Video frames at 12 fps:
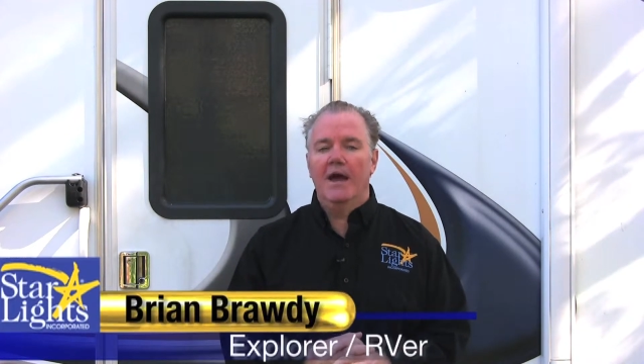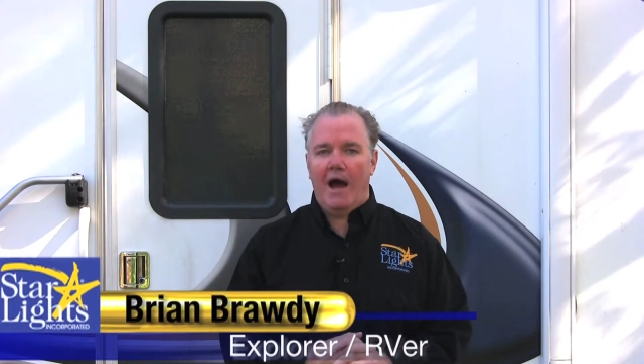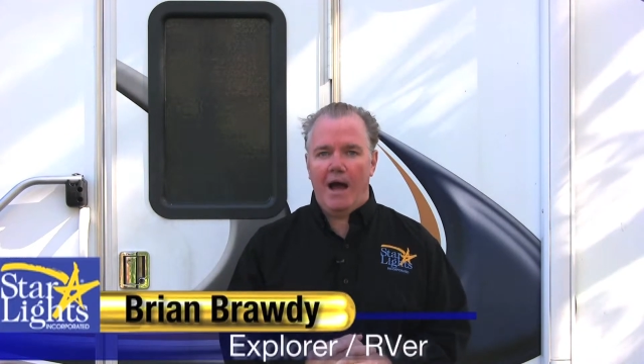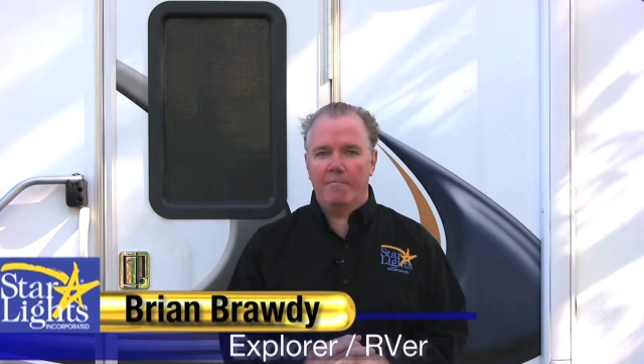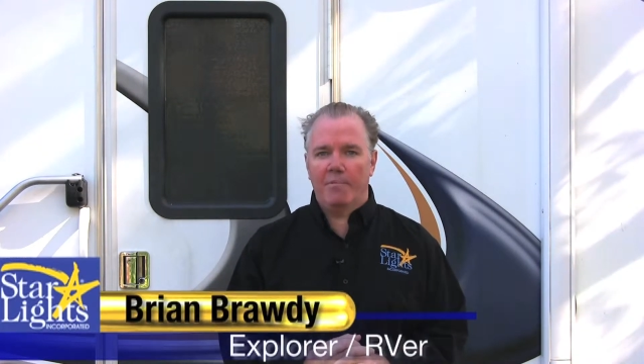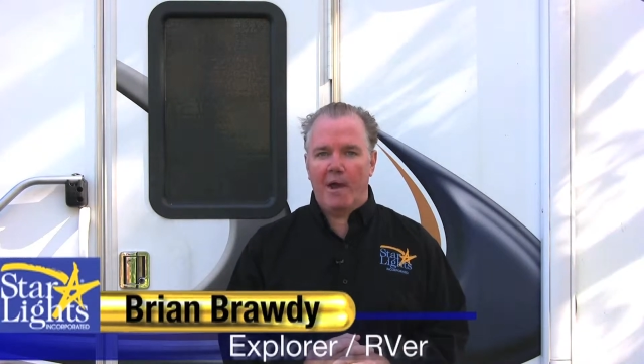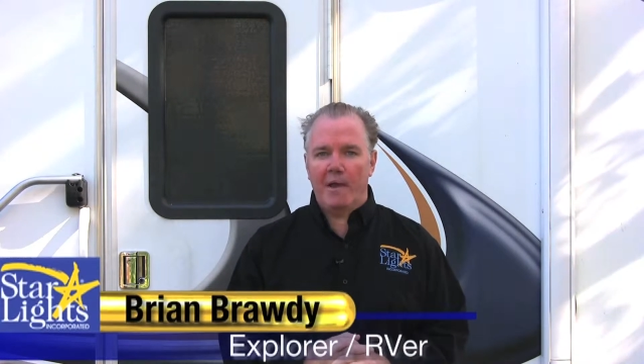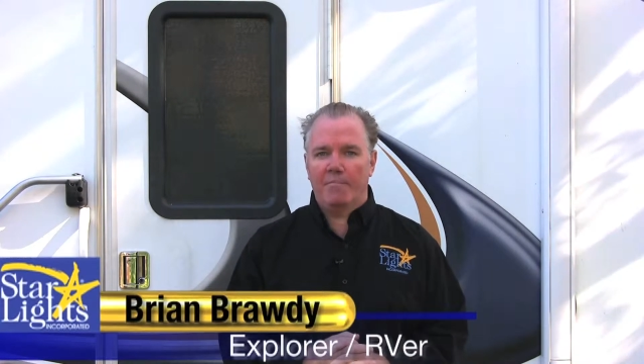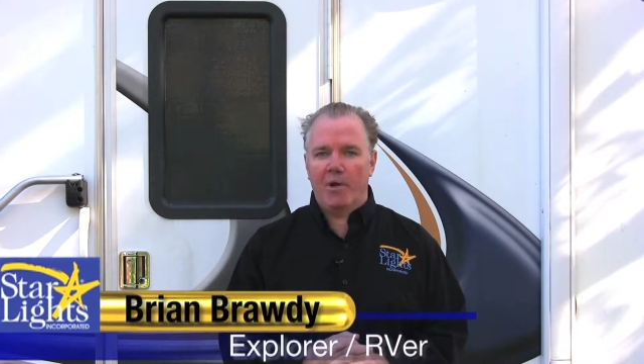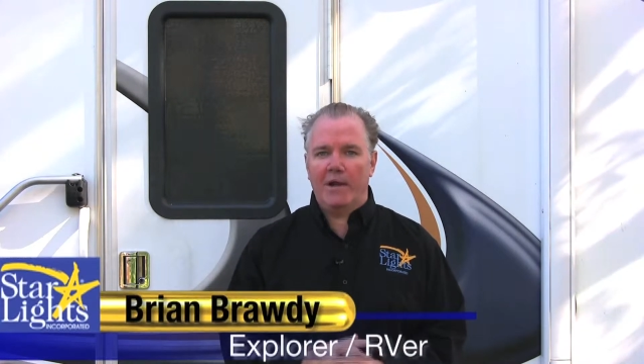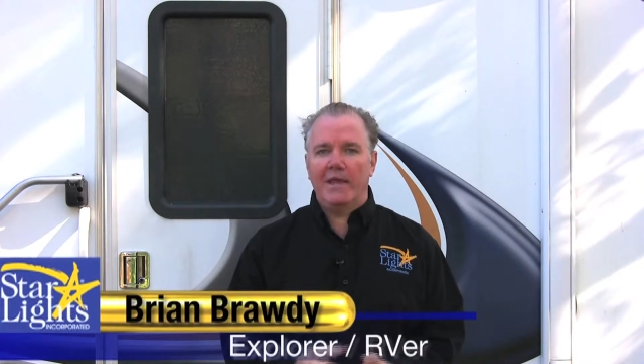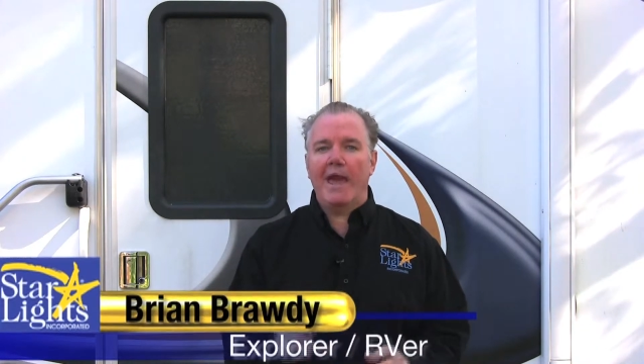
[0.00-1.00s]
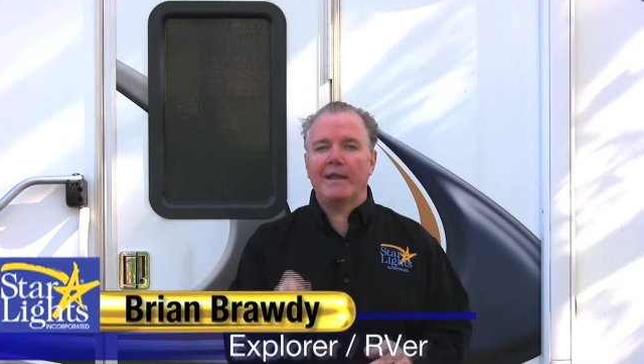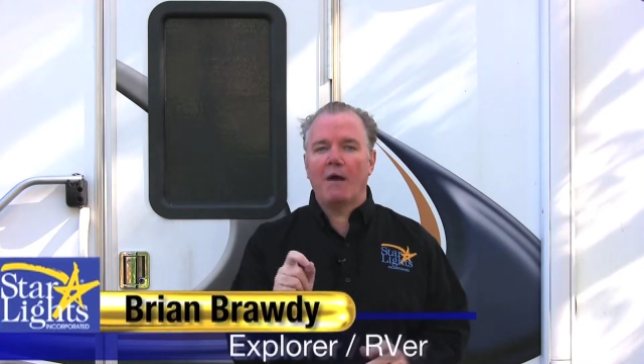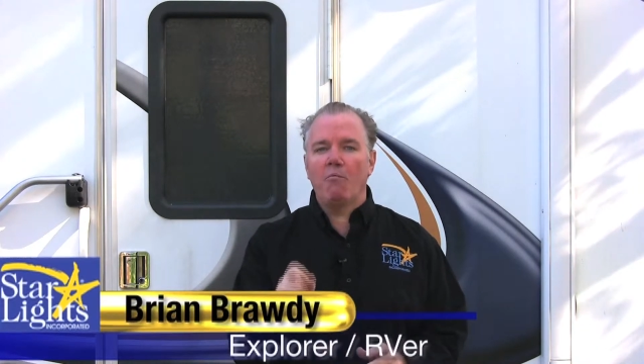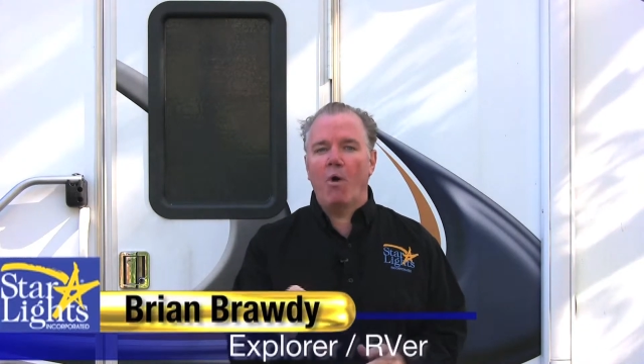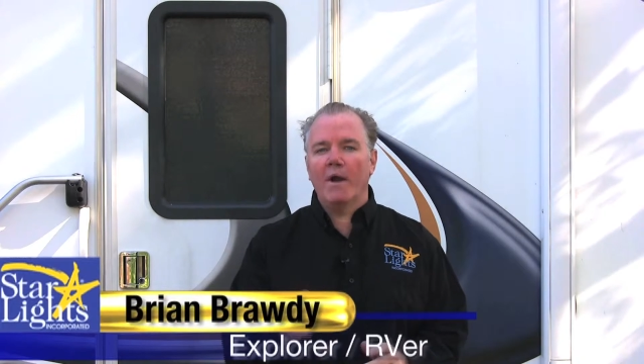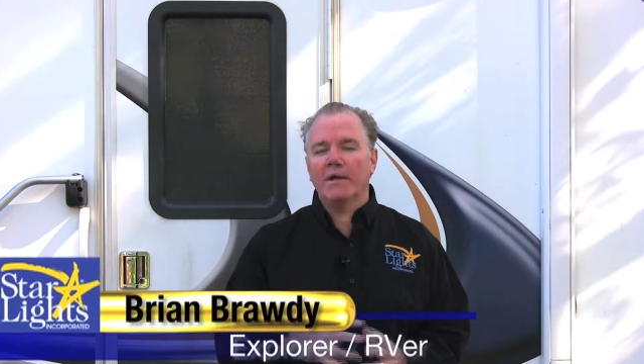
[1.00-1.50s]
I'm Brian Brody, and I
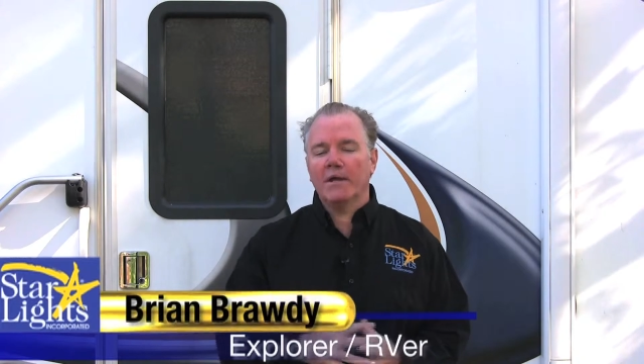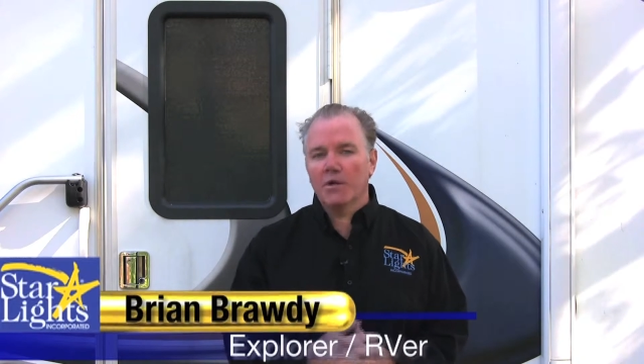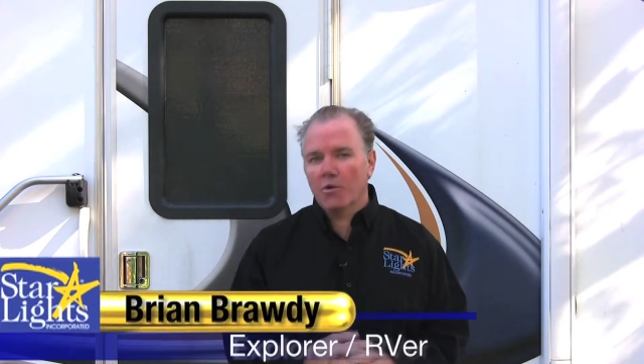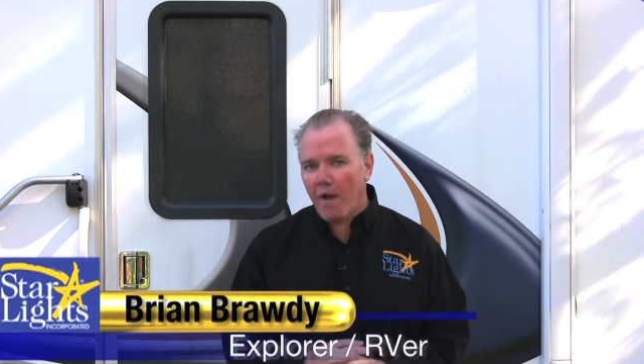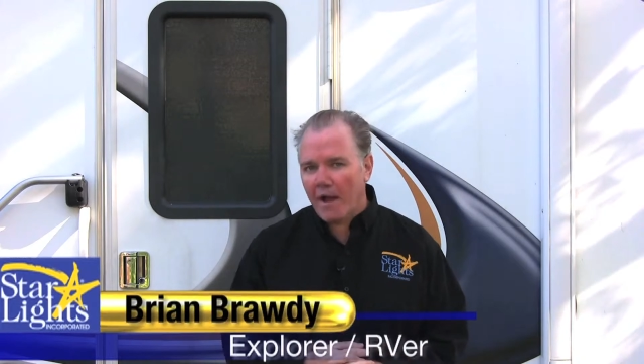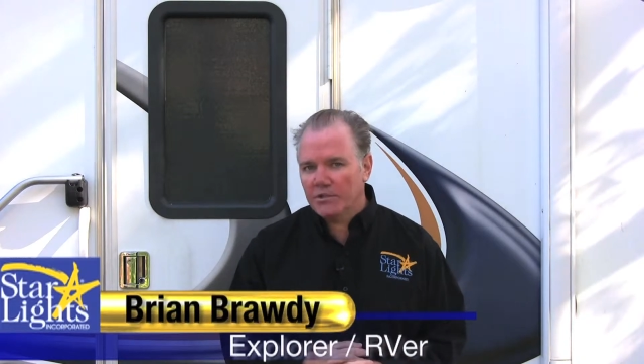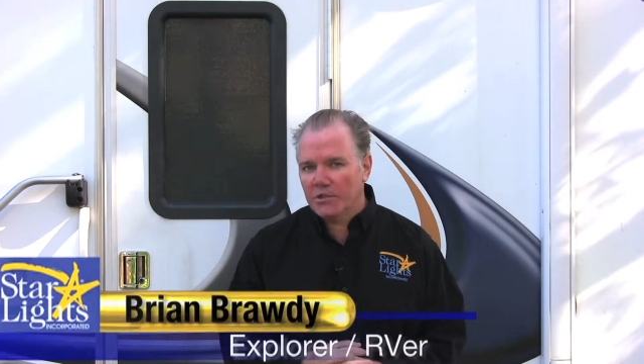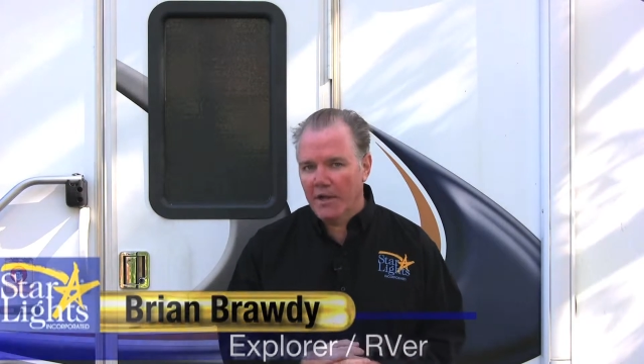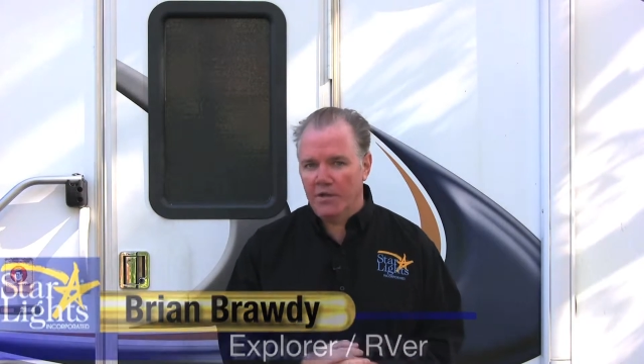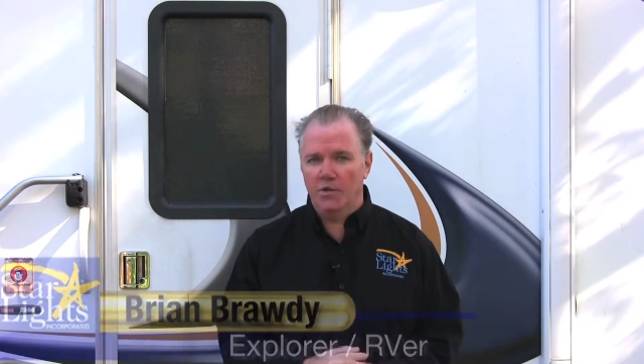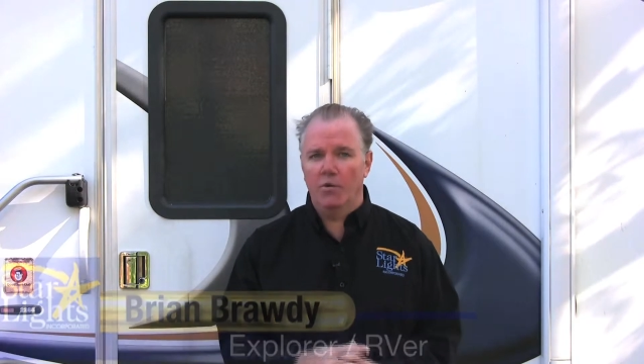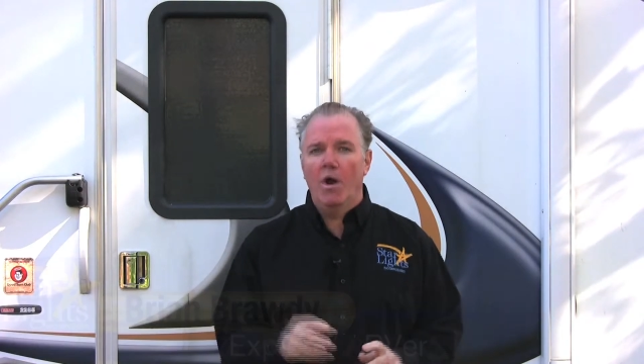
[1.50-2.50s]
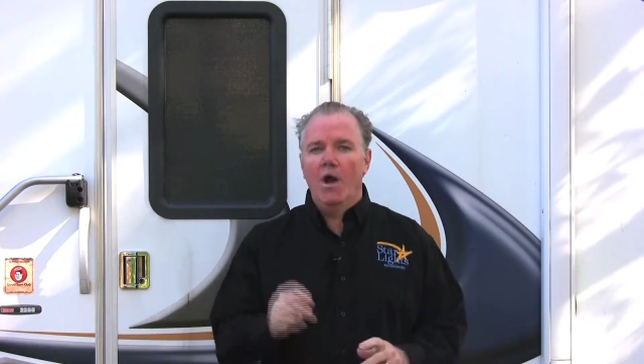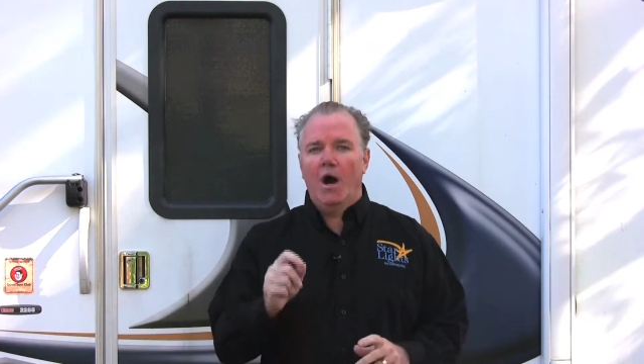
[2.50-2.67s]
want to congratulate you